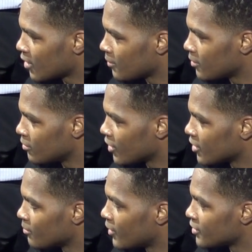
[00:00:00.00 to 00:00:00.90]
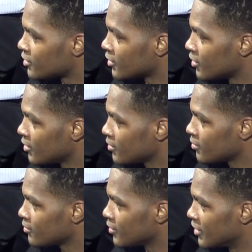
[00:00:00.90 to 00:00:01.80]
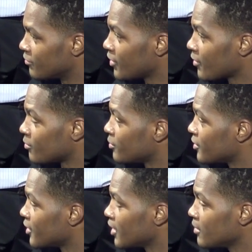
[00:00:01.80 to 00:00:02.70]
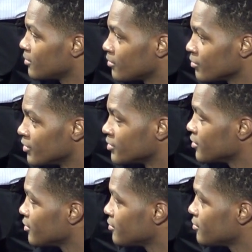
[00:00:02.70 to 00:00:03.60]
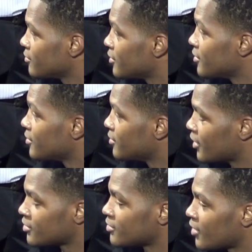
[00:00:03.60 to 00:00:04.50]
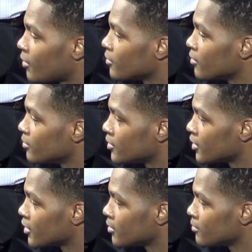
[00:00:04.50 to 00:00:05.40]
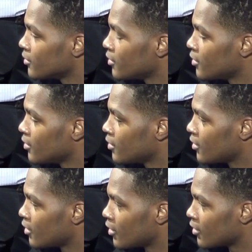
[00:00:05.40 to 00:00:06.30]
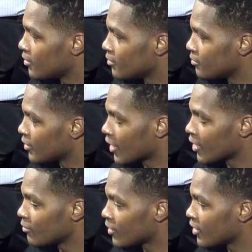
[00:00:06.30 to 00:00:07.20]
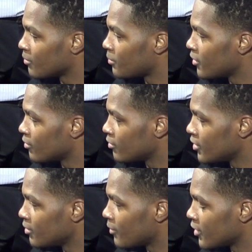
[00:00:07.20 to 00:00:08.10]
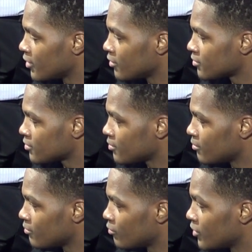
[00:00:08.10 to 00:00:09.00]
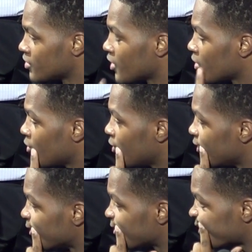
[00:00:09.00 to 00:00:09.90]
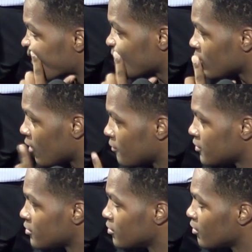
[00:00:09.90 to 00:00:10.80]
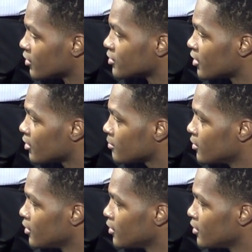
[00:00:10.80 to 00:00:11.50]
I mean, we got the mindset that if we have to win the game 3-0, then that's just how we're going to win the game. We can't depend on anybody else. We just got to go out there and stop their offense and do our job,